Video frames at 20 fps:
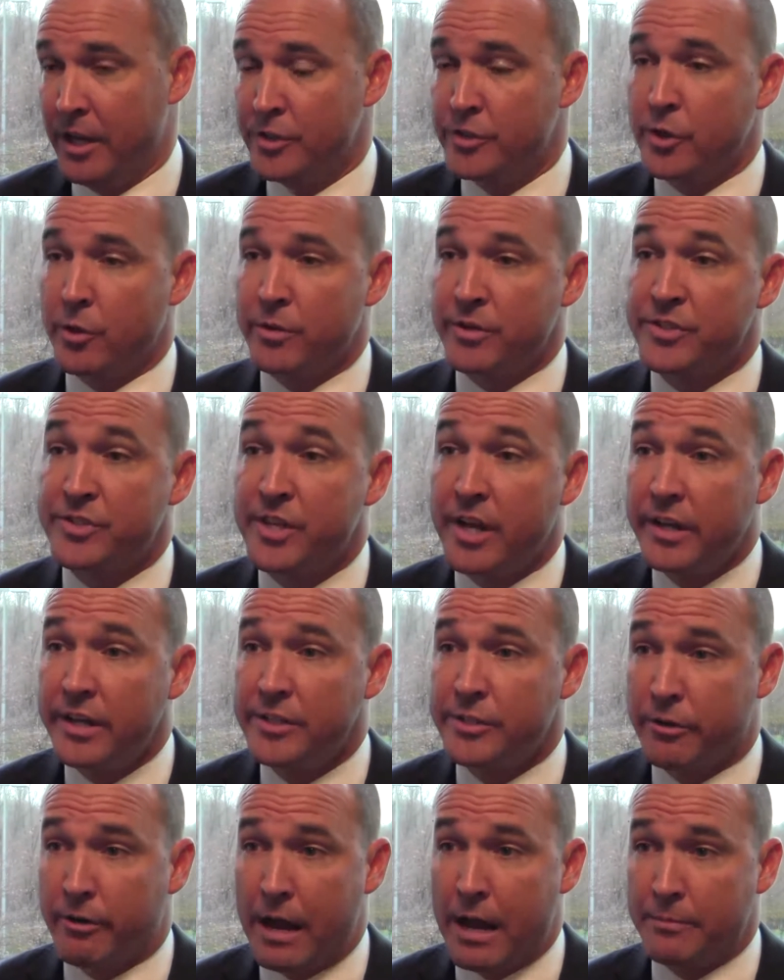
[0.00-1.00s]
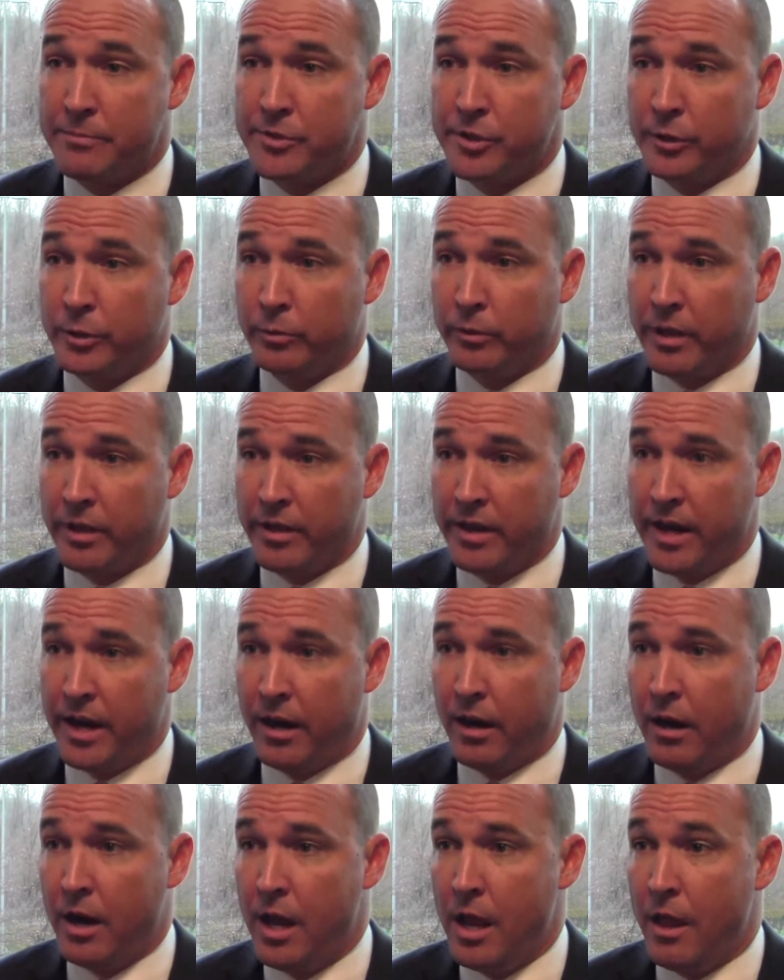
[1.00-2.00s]
So the studies are absolutely
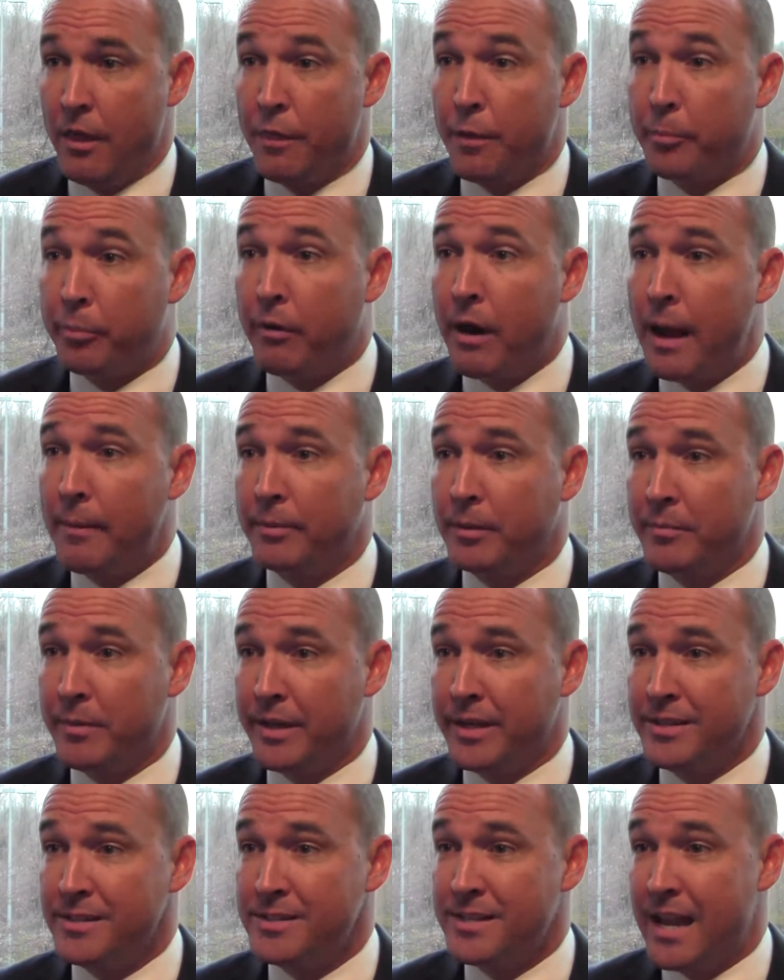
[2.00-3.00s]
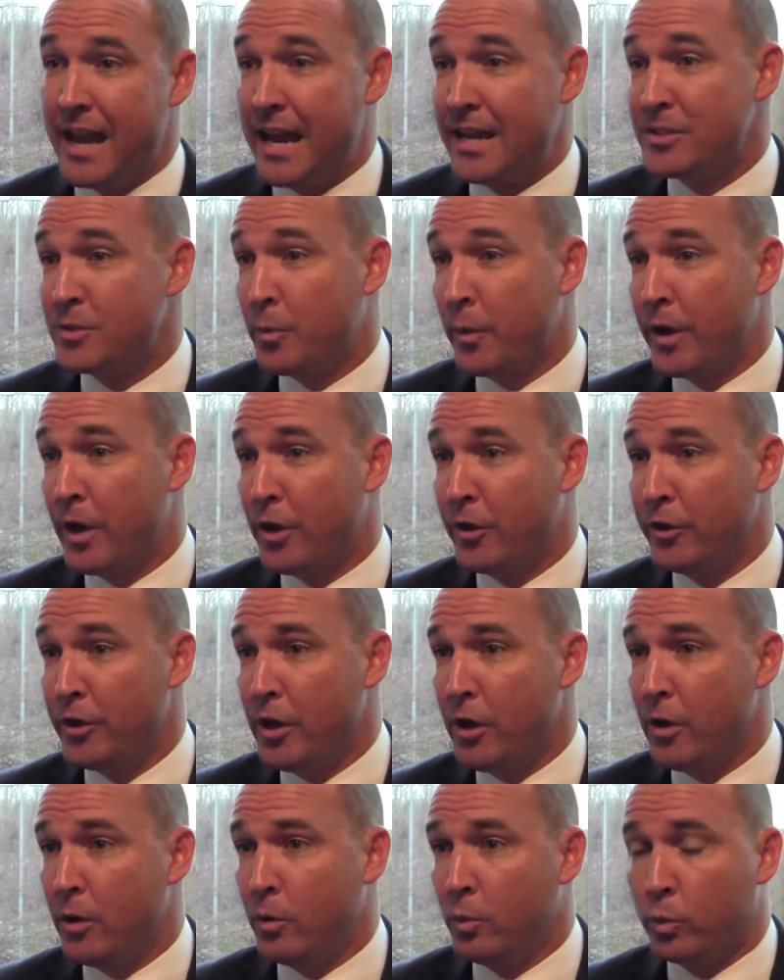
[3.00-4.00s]
there. The problem is, as we all
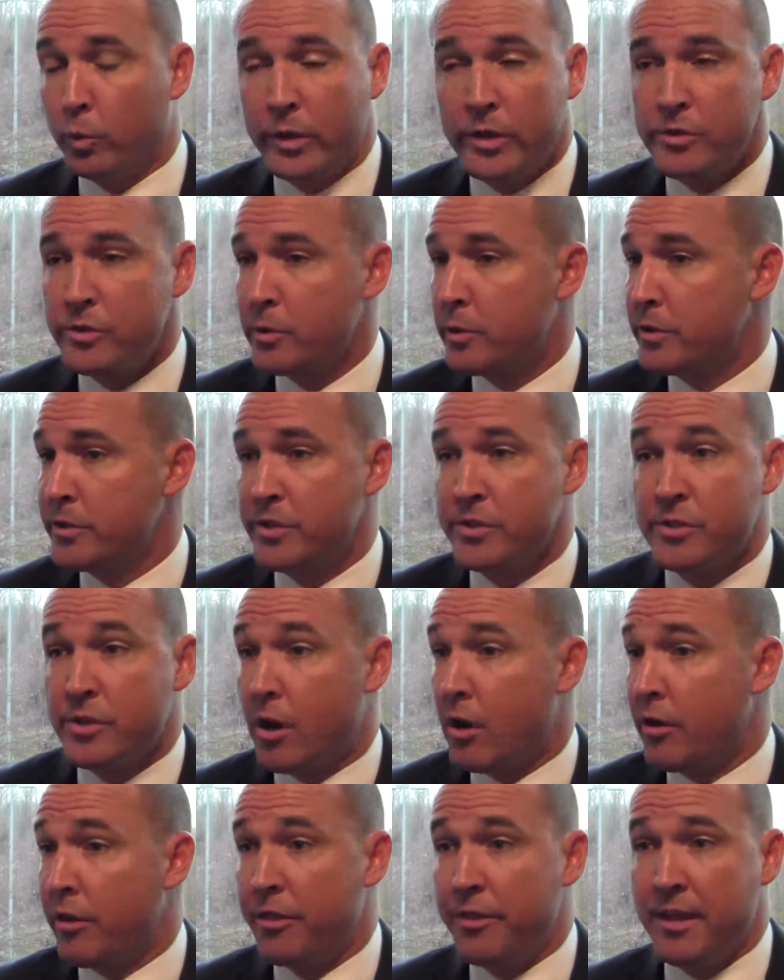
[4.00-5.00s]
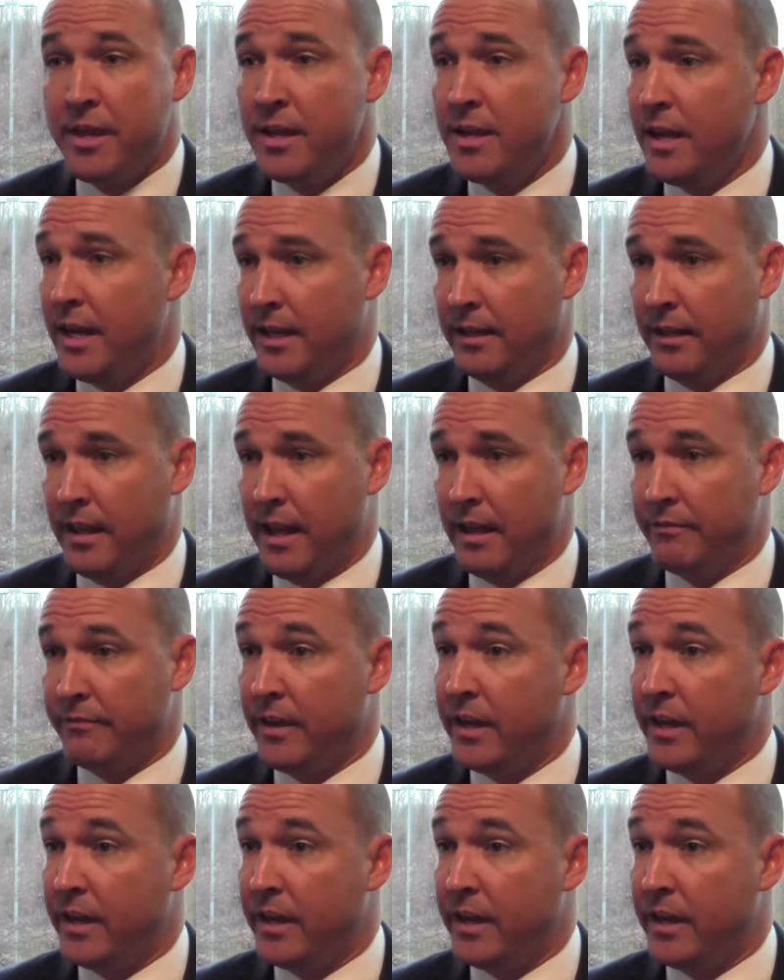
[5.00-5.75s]
know, resources are thin in life